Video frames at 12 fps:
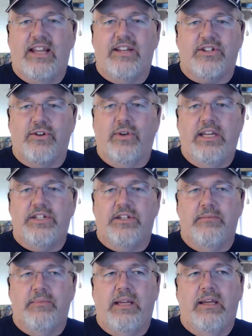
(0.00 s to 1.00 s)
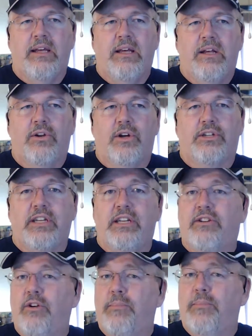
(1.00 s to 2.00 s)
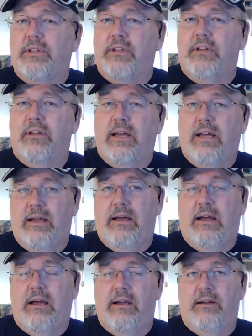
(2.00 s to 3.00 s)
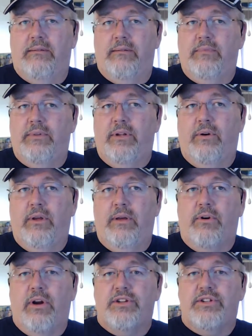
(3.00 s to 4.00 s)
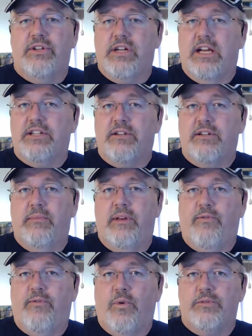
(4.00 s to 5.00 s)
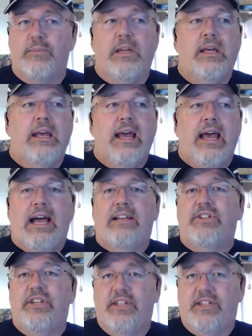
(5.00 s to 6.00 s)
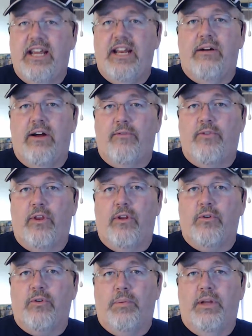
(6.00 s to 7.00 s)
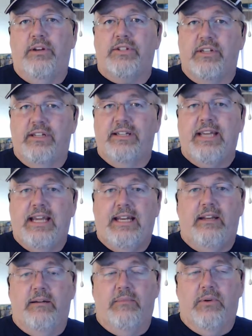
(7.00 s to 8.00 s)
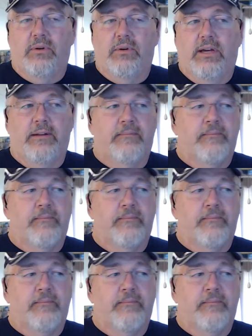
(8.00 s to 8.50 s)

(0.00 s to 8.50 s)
still needs to be looked into, but the Immigration Custom Enforcement has a detainer out for the local police to detain him. Okay,